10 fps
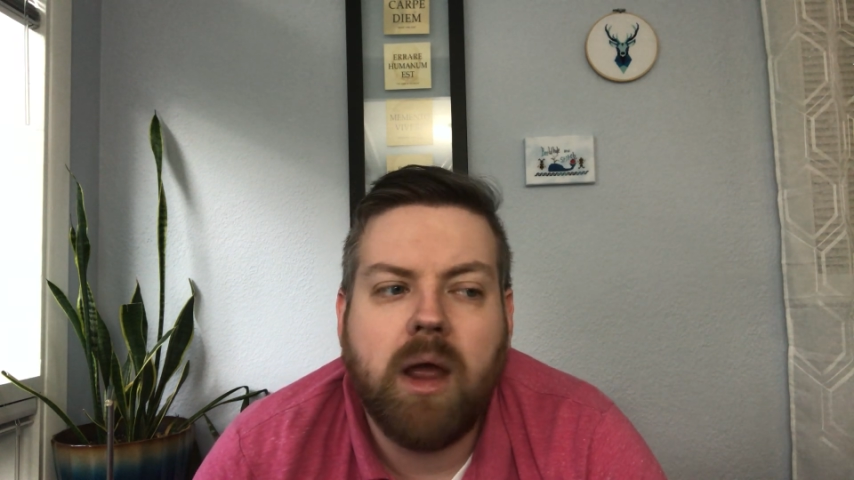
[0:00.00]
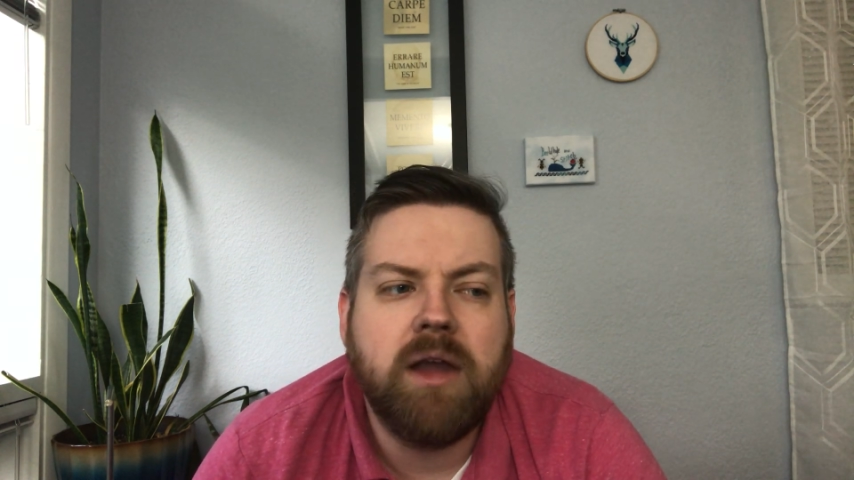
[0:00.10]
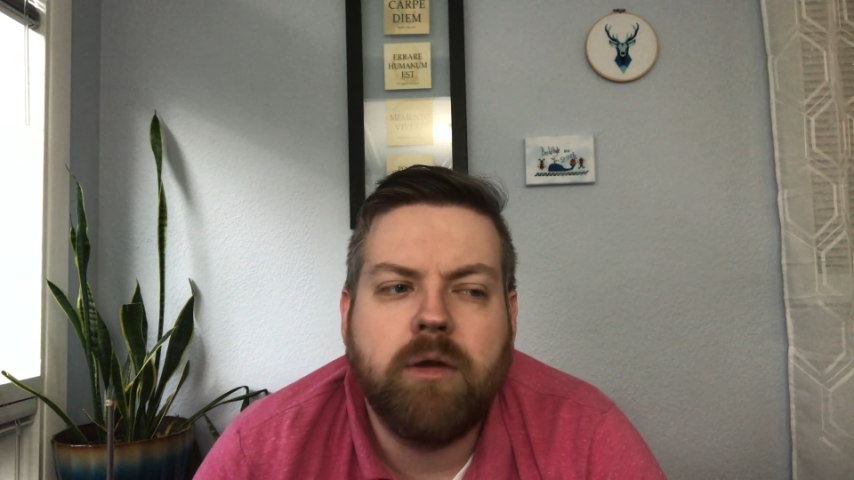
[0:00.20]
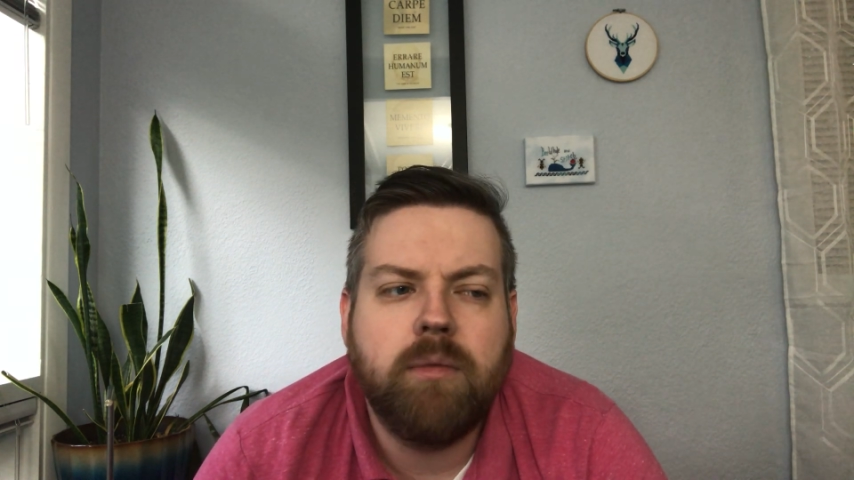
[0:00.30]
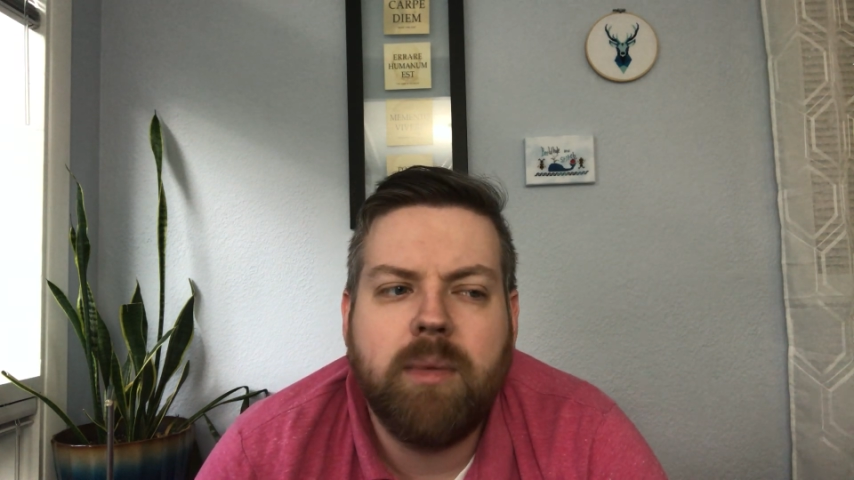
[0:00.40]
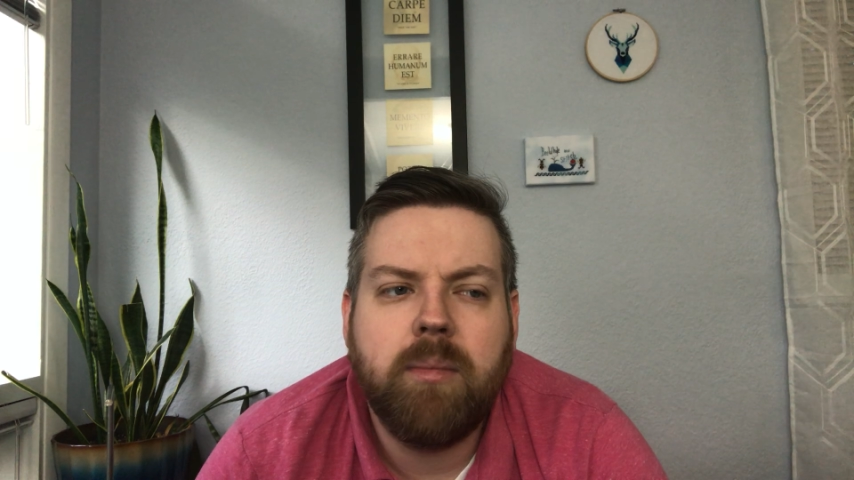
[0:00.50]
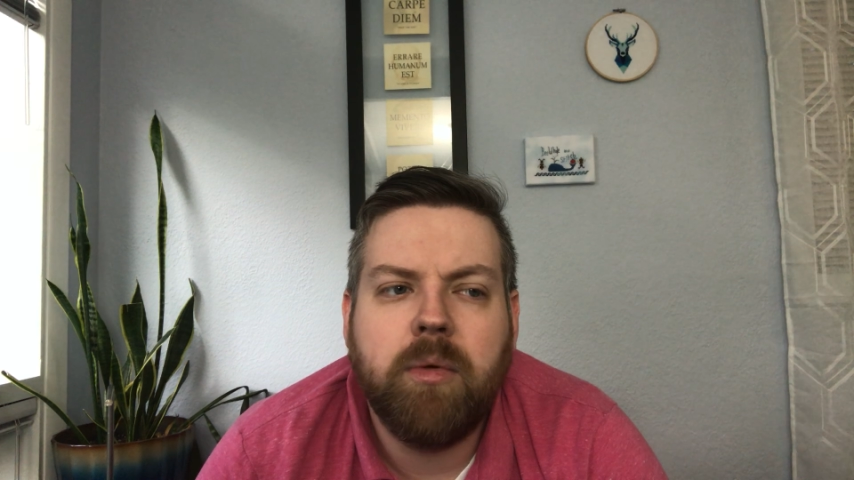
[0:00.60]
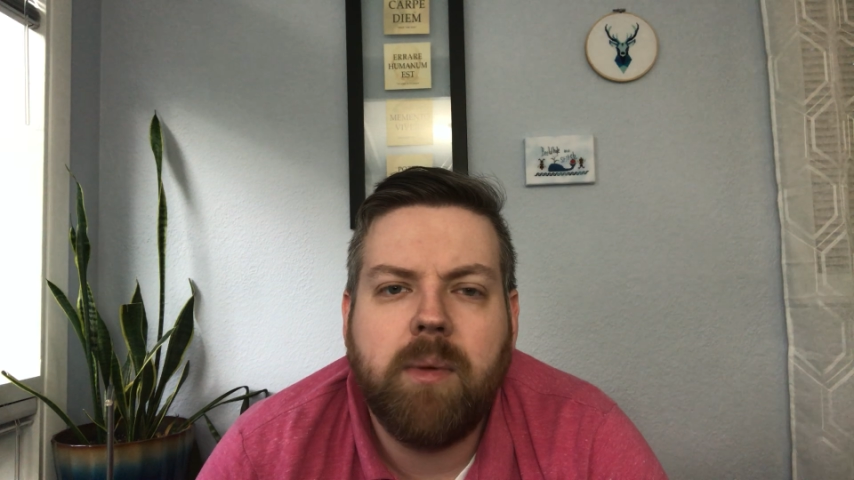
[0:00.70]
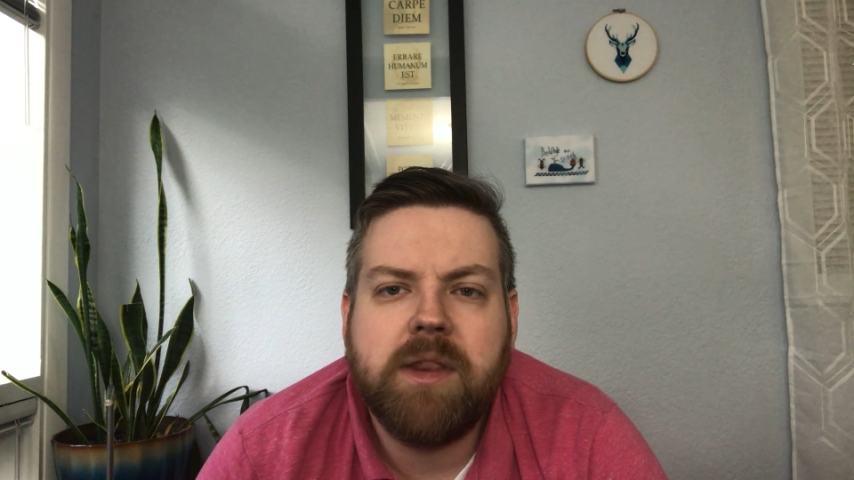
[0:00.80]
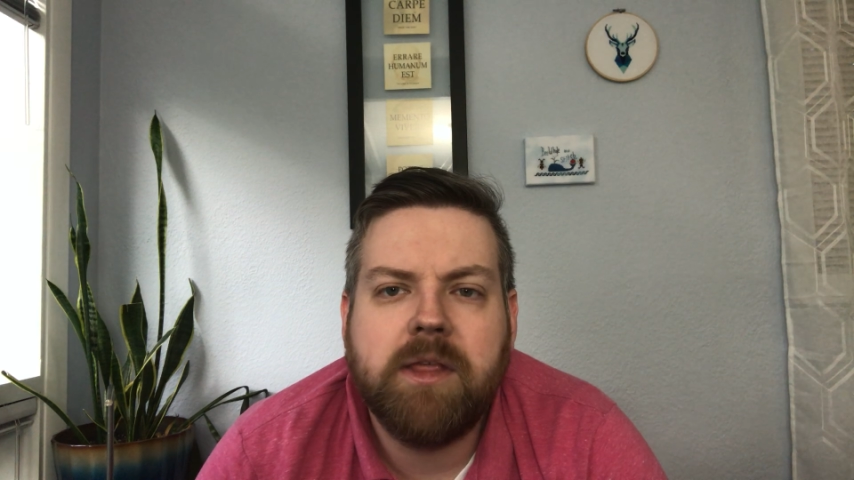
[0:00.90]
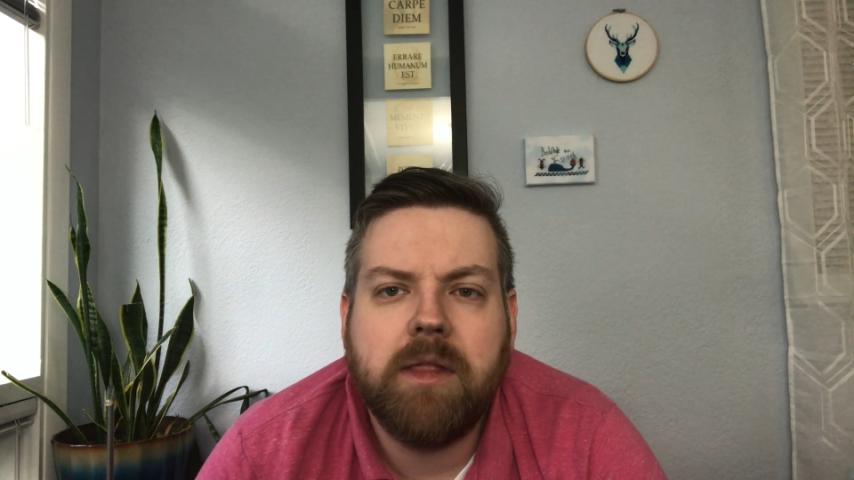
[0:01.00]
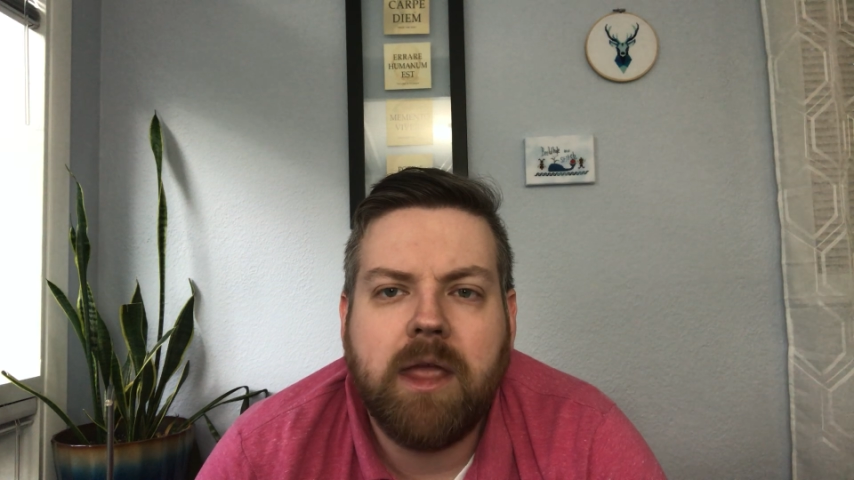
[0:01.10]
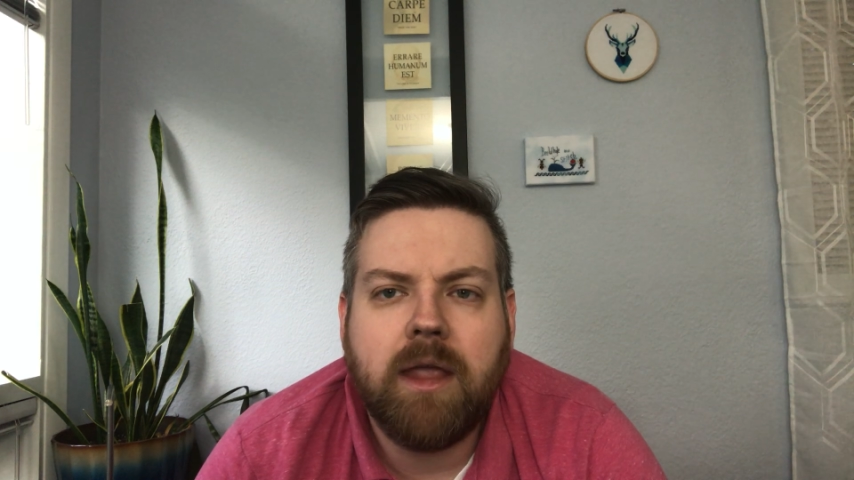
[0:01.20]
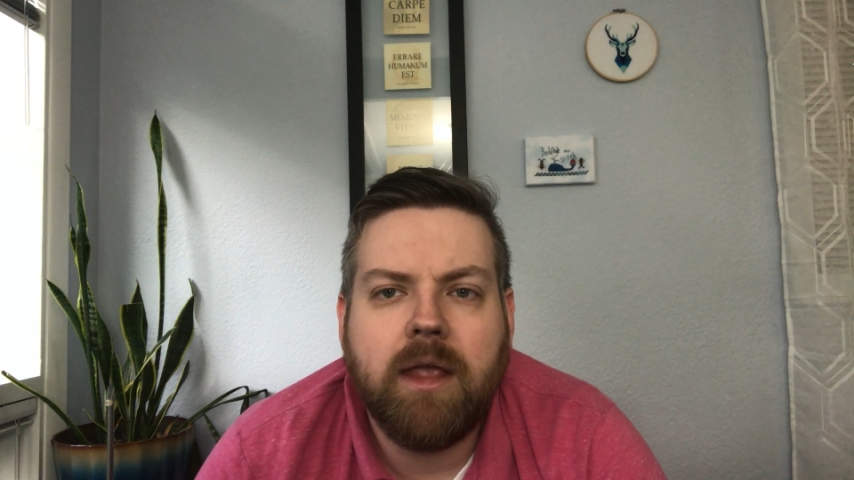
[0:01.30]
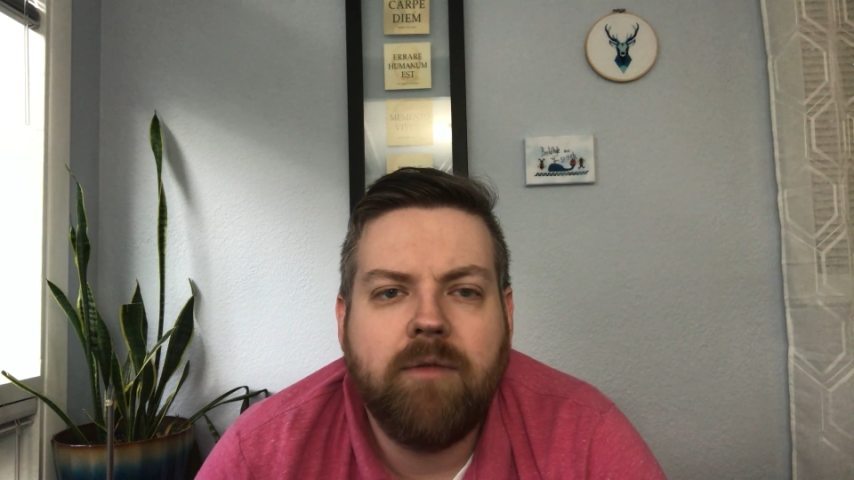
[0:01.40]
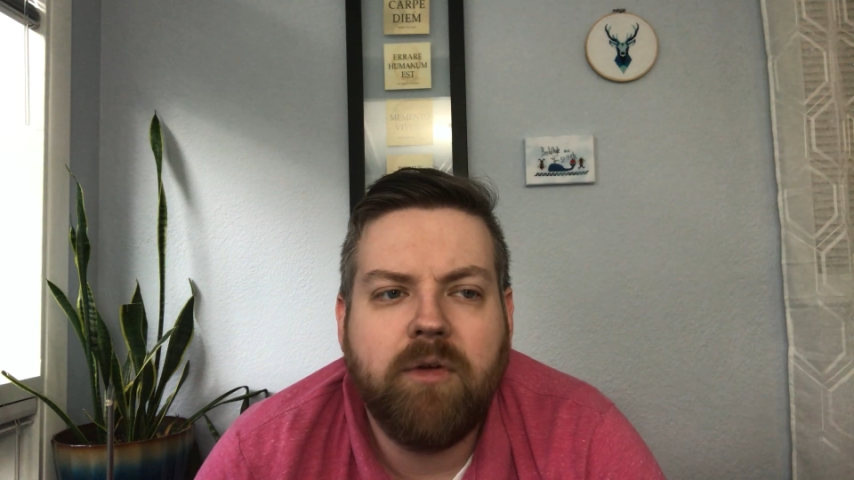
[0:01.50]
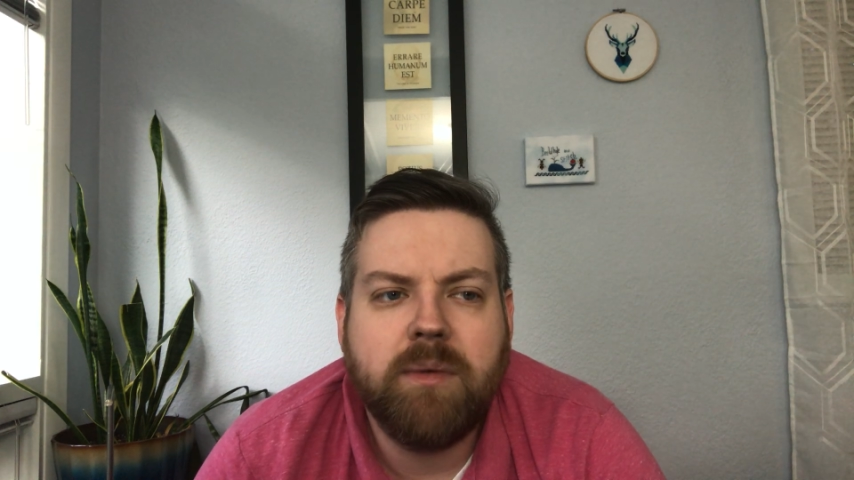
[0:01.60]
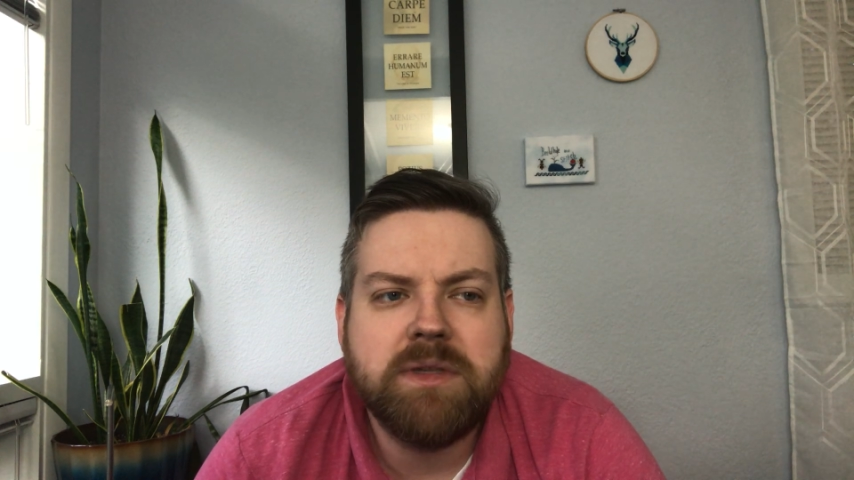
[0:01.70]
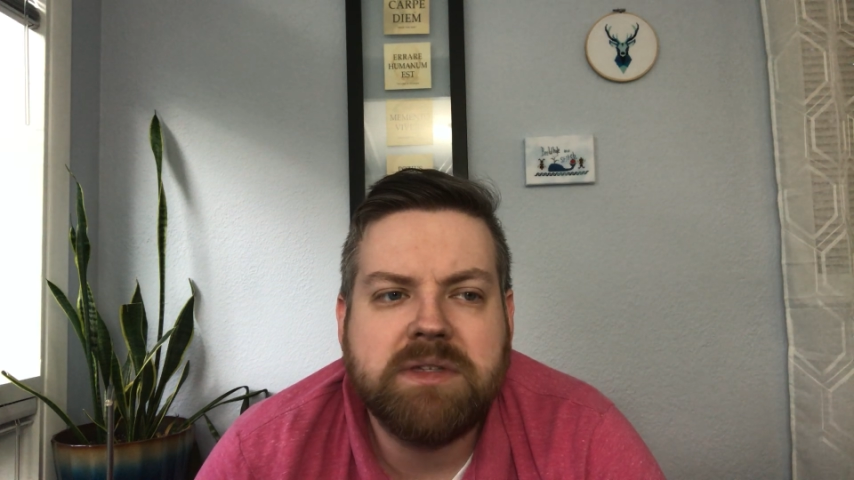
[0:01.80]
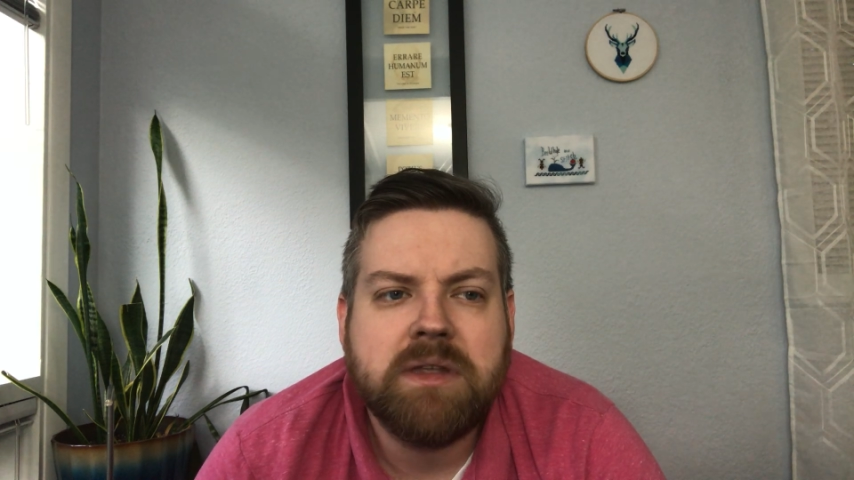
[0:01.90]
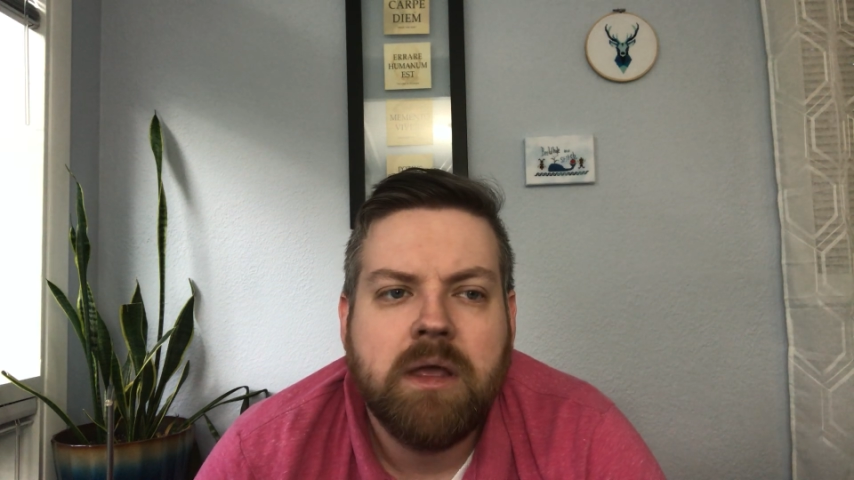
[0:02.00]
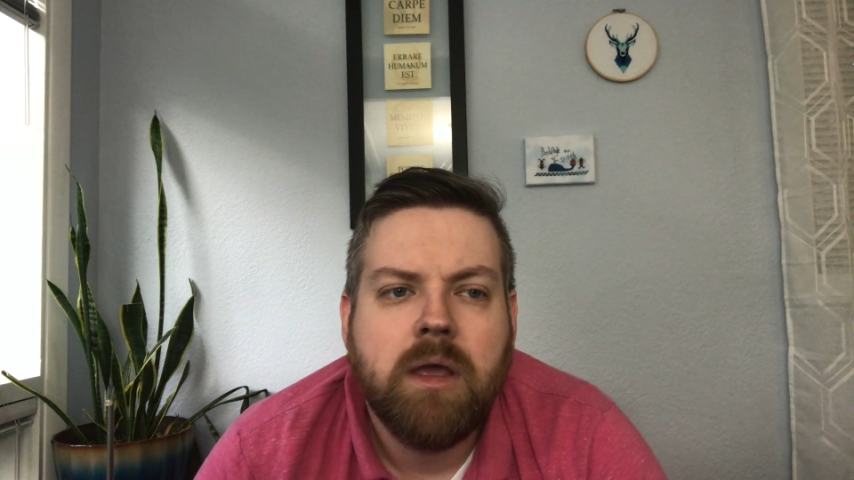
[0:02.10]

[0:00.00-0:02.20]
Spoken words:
I don't remember what if it was